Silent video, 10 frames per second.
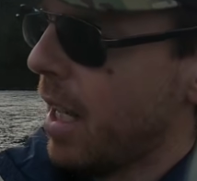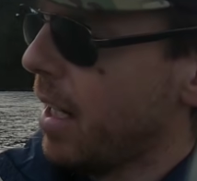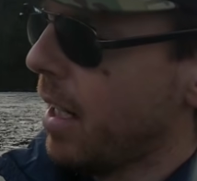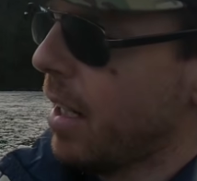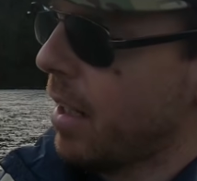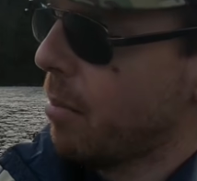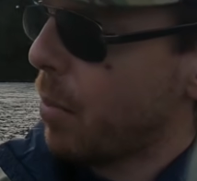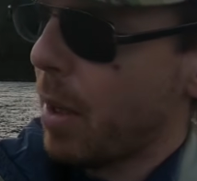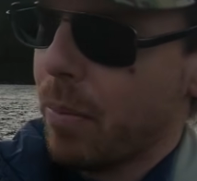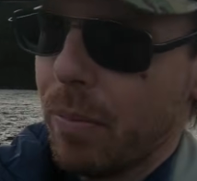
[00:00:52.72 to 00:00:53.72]
any little
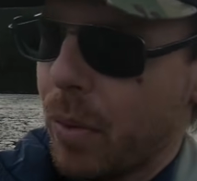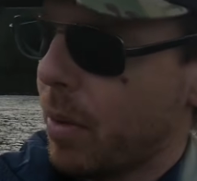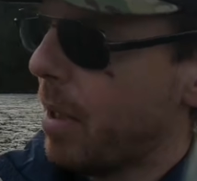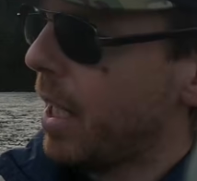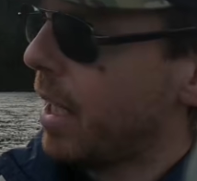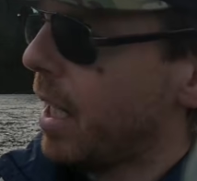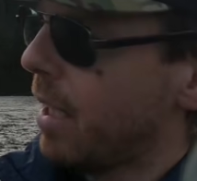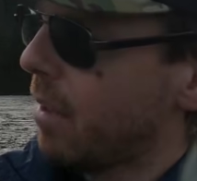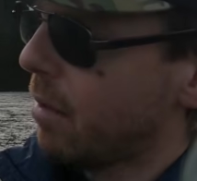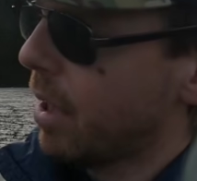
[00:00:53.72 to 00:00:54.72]
bump will make
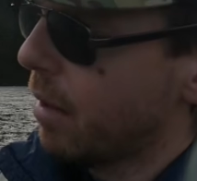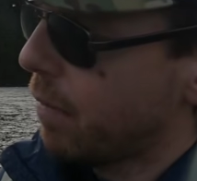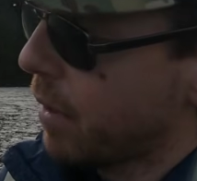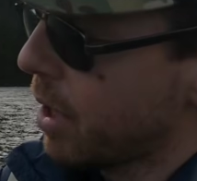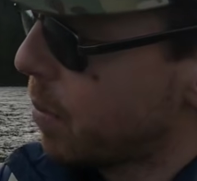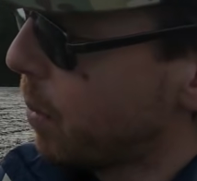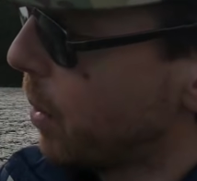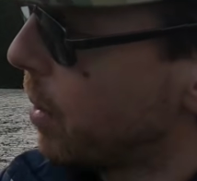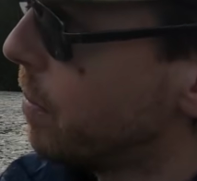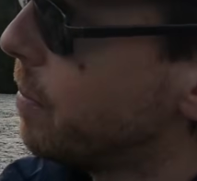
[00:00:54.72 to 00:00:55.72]
that reel free
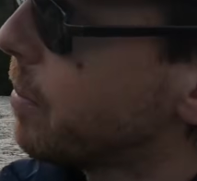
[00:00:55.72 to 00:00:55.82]
spool.